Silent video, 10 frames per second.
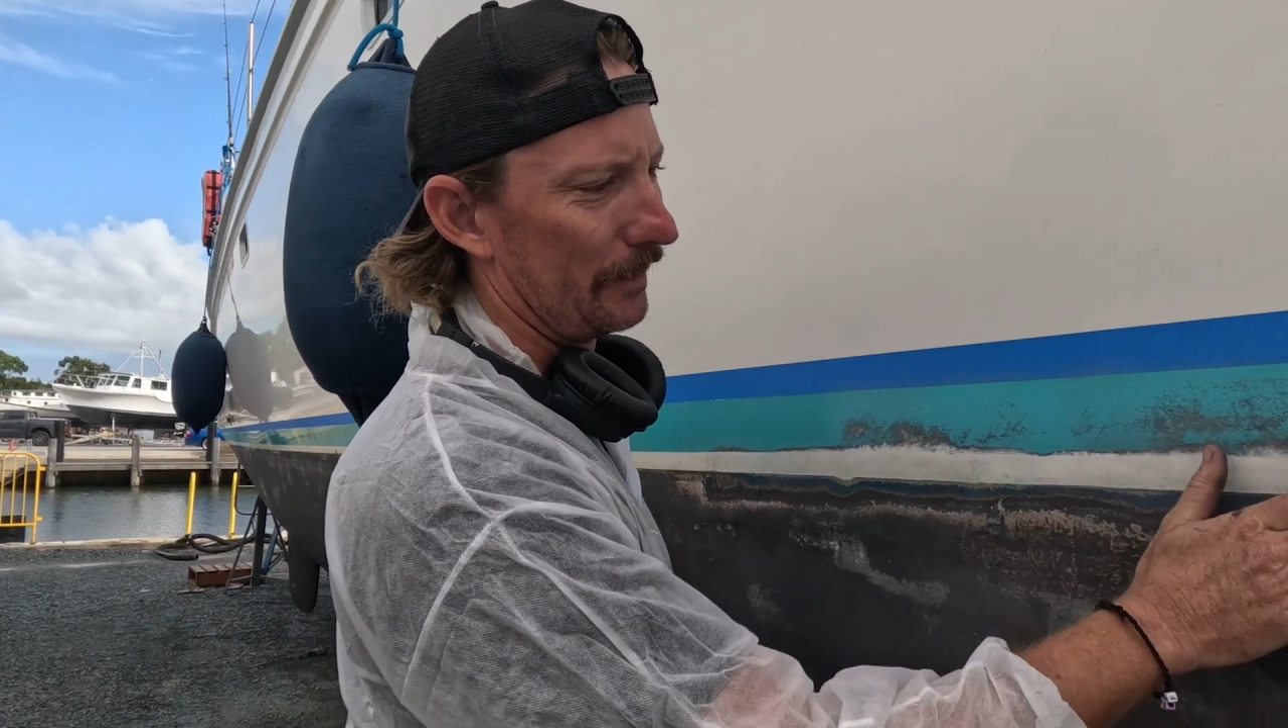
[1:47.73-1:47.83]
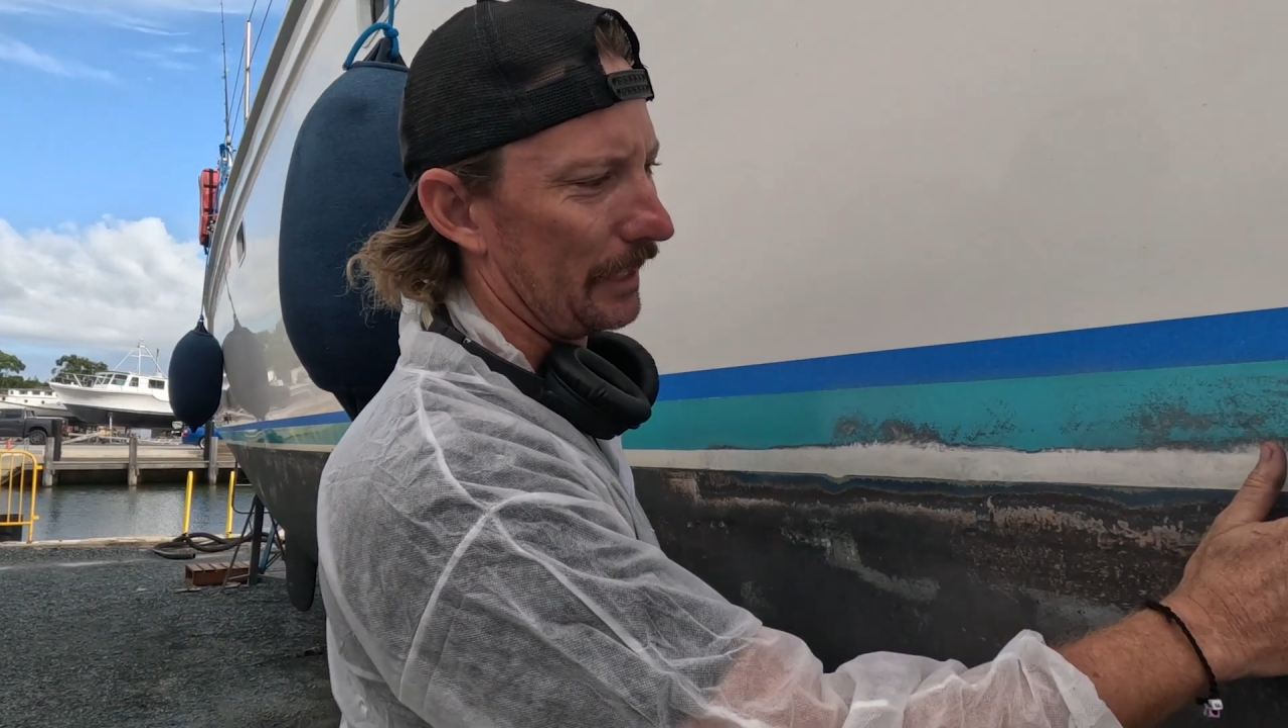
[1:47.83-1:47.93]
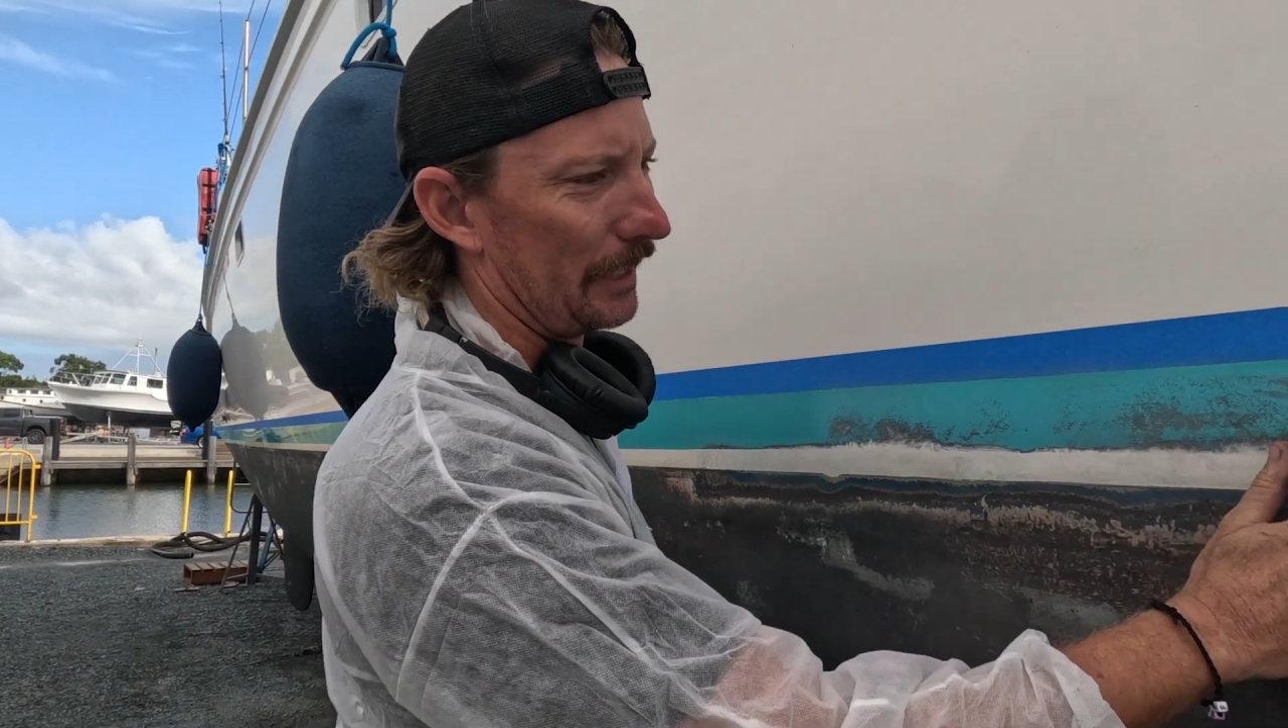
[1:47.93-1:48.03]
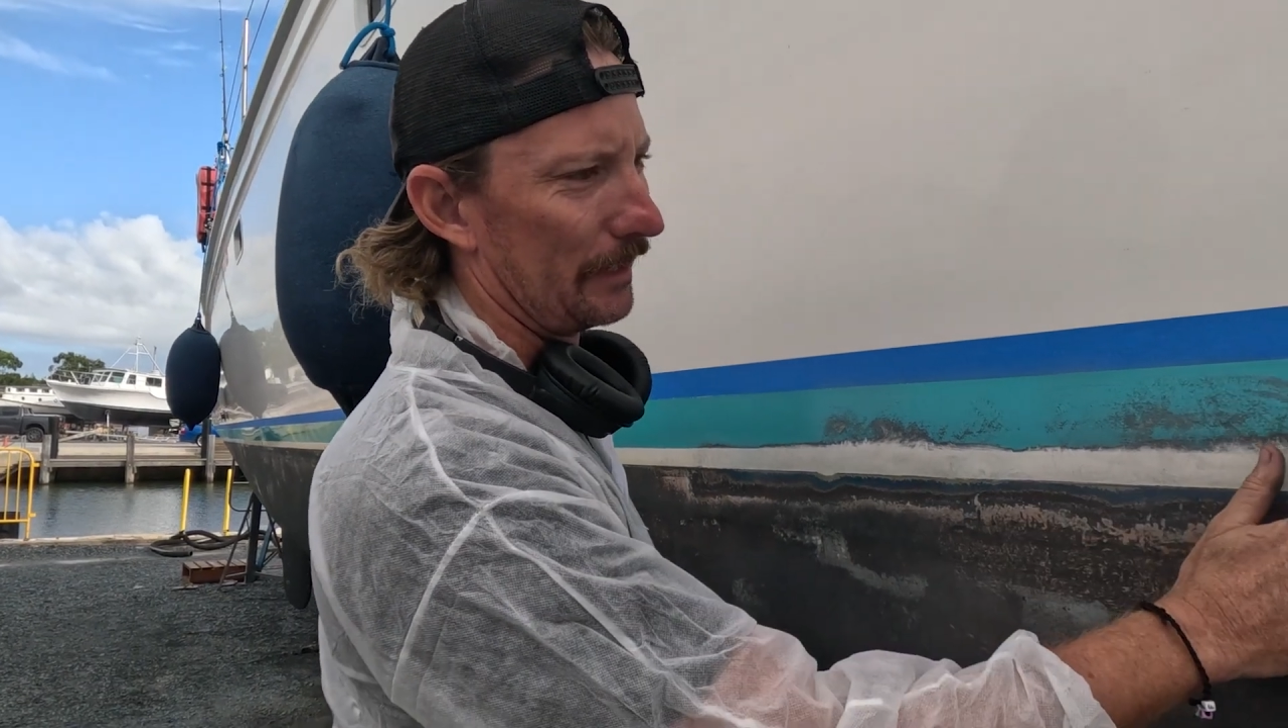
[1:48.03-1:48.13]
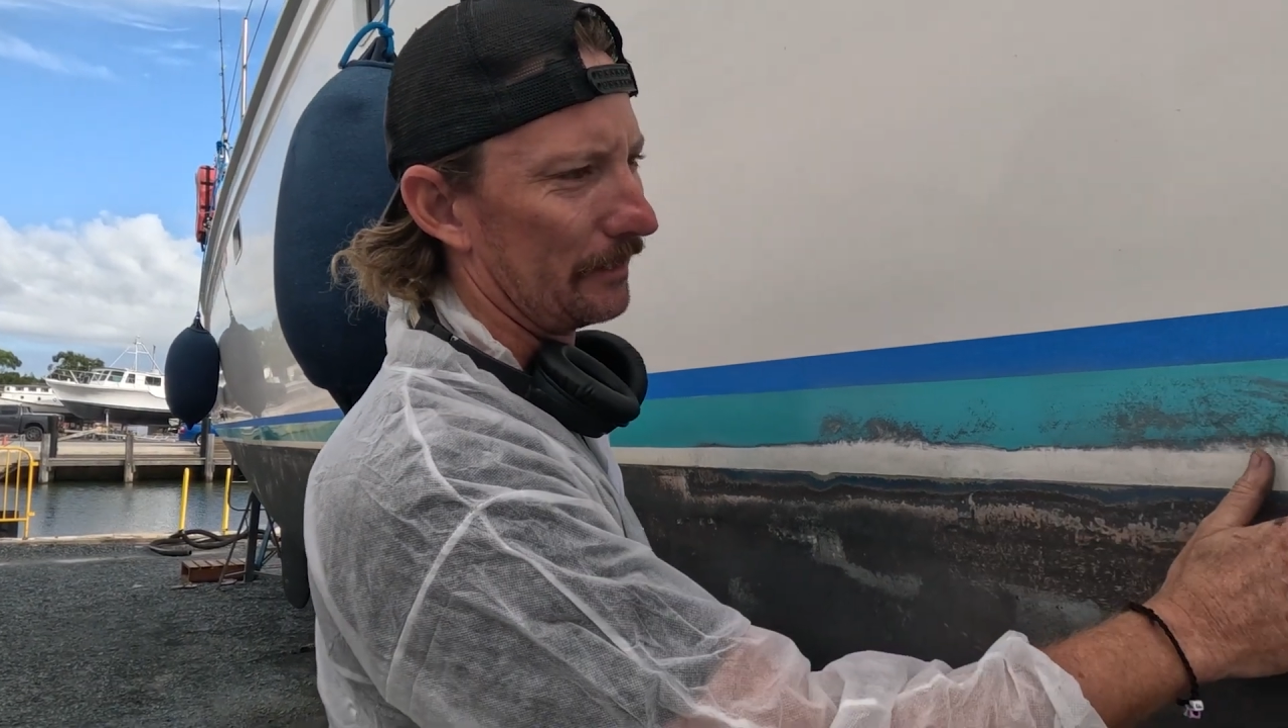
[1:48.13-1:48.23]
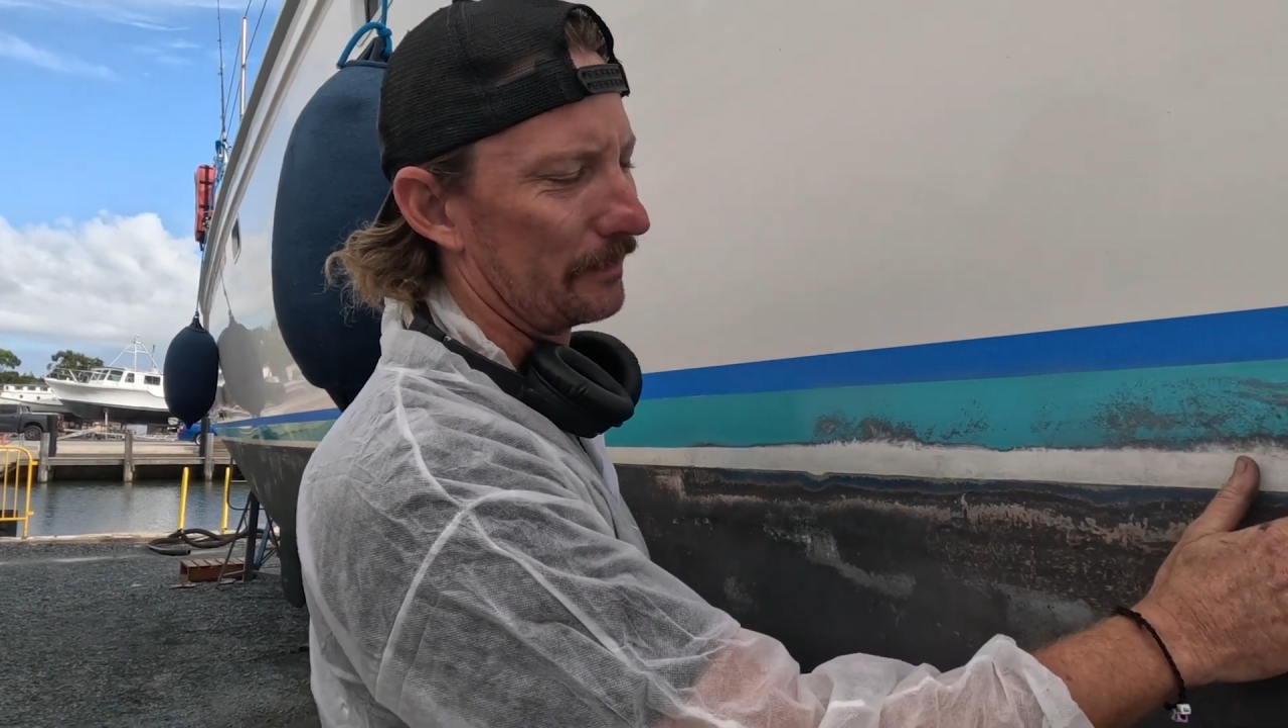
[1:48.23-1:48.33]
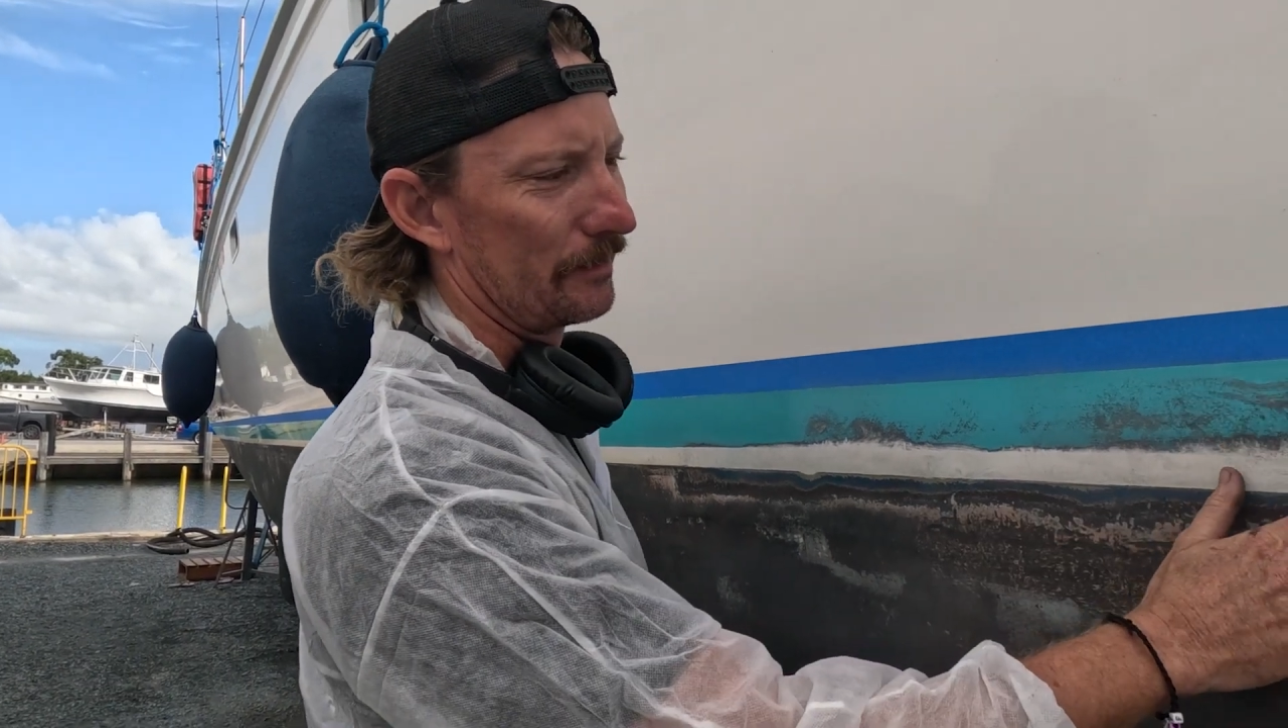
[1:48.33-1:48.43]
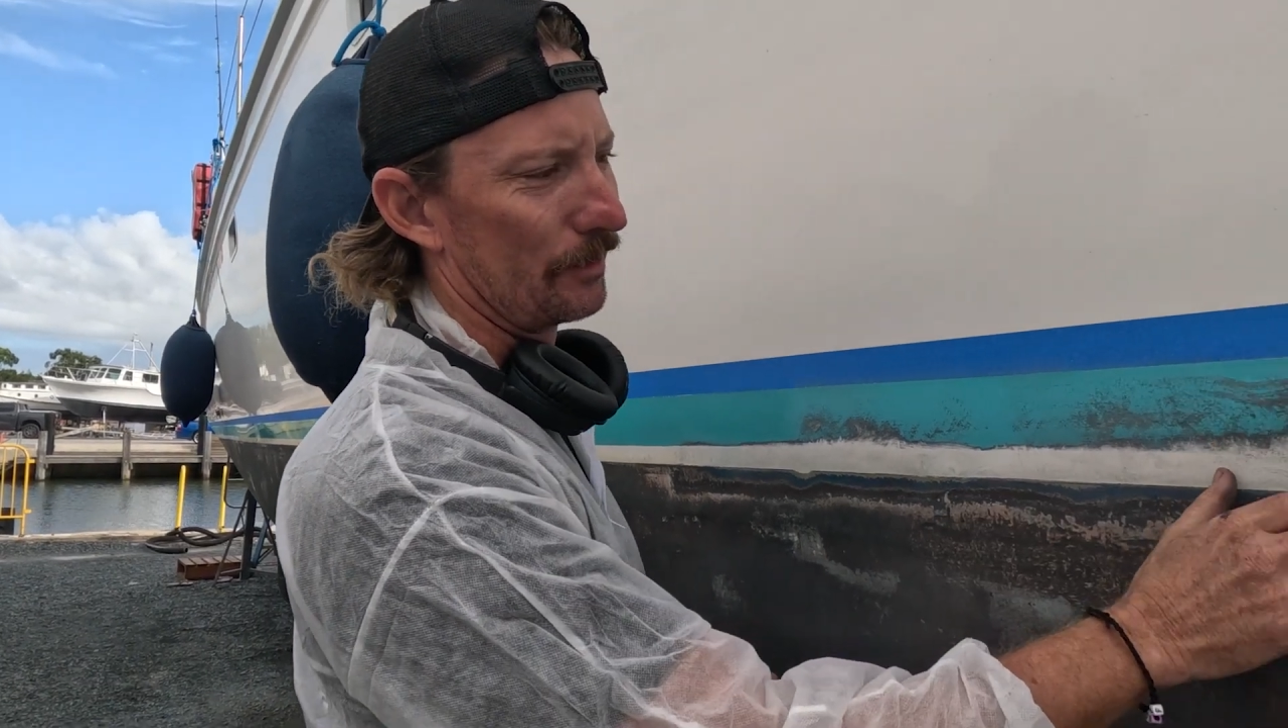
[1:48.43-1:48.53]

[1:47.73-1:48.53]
is,